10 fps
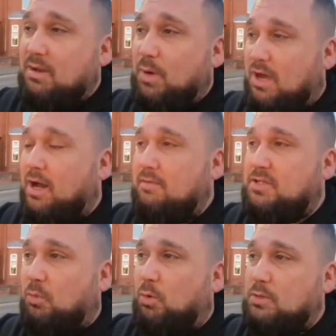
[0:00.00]
We're kind of
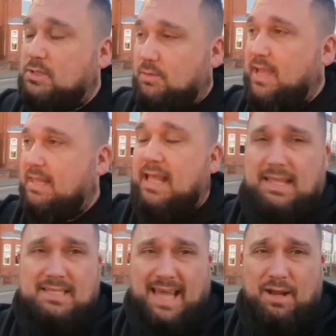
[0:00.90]
towards in
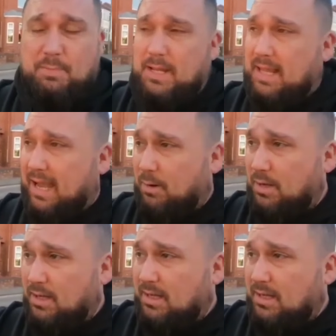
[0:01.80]
the towny bit now.